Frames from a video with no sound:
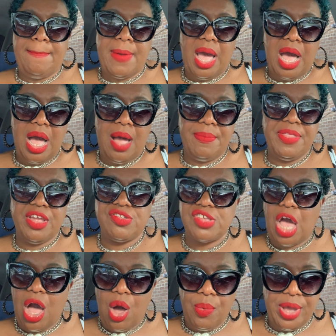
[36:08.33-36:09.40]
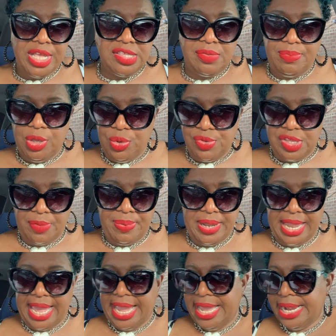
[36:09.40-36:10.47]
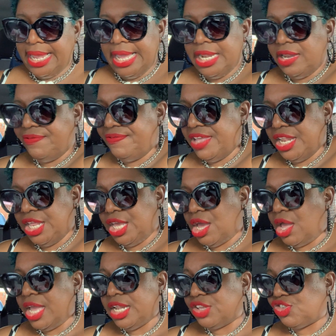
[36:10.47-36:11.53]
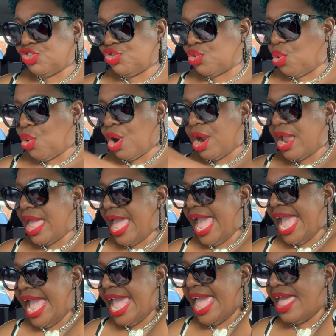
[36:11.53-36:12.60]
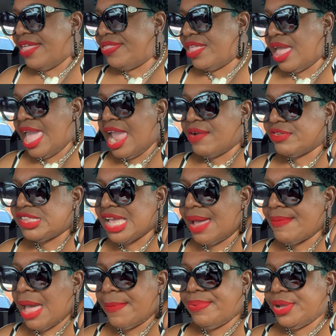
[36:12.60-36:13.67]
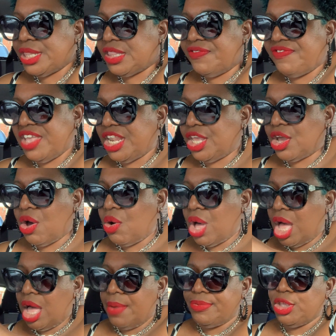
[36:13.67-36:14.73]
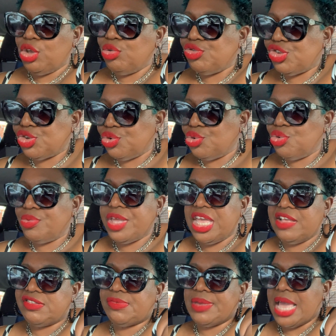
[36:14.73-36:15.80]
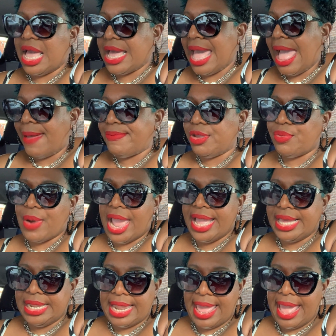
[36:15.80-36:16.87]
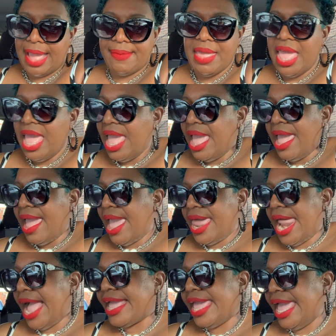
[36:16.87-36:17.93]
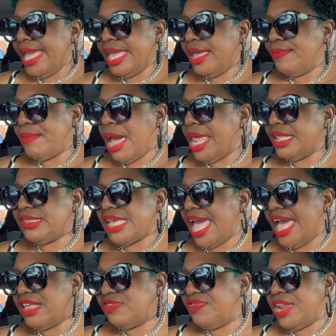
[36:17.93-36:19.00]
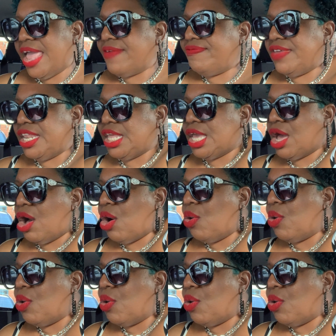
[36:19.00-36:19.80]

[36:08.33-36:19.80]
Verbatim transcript: um, there's always music playing in the video, in the store. And every time I put the video up, YouTube gives me a copyright claim and I can't get monetized for that video.